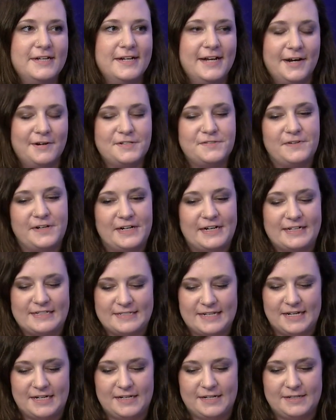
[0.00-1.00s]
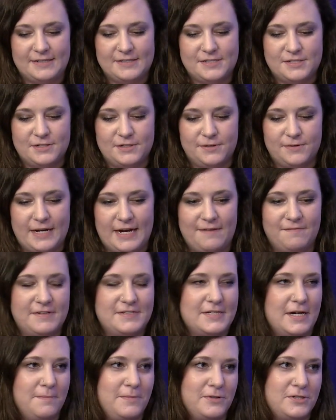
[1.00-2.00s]
I was very excited to have
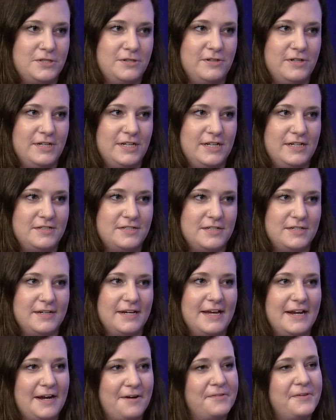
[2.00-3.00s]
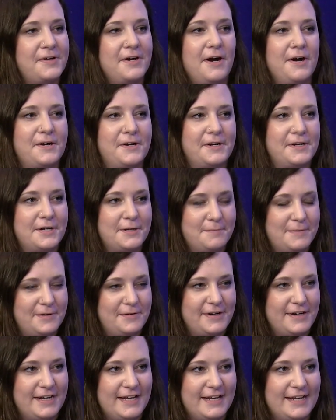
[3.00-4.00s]
this opportunity to get out in the Concord
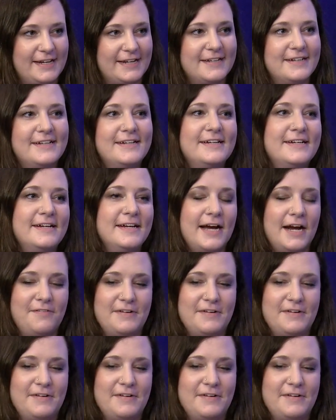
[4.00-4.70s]
community. I